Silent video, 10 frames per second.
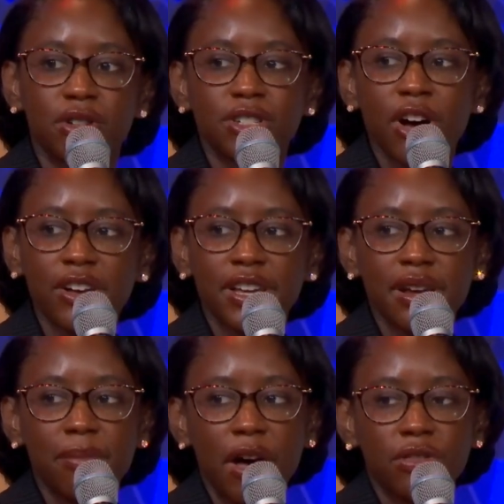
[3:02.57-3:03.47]
We're talking
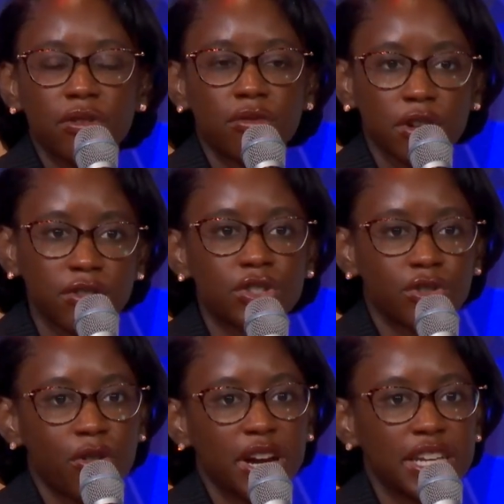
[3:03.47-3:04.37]
about the real
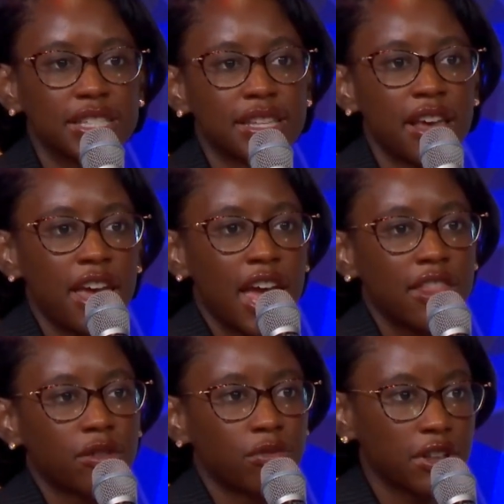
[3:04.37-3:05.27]
stories
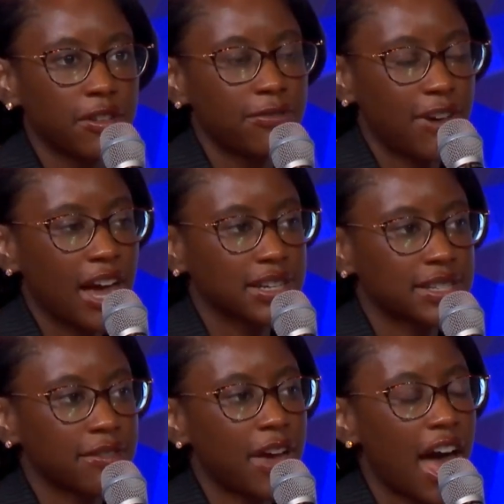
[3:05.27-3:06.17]
and the real
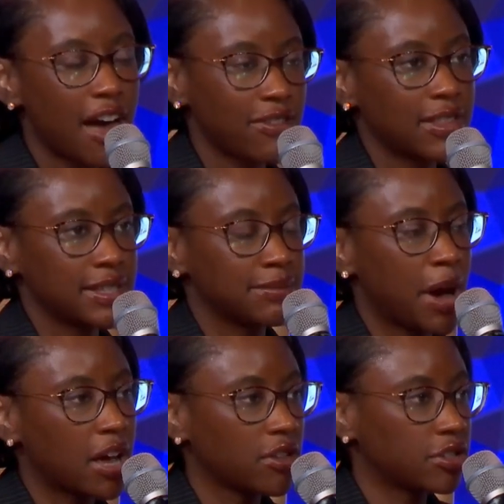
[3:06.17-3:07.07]
effects of having these
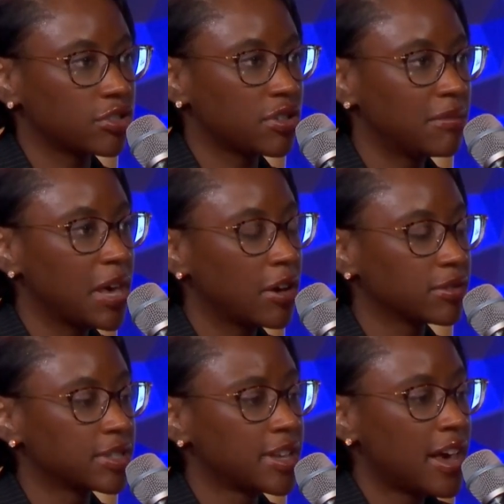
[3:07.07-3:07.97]
biological
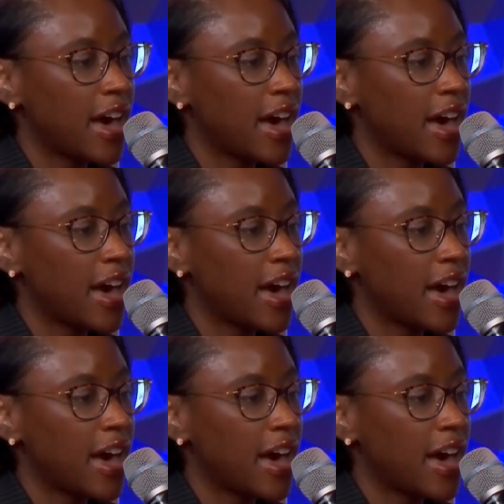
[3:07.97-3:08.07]
males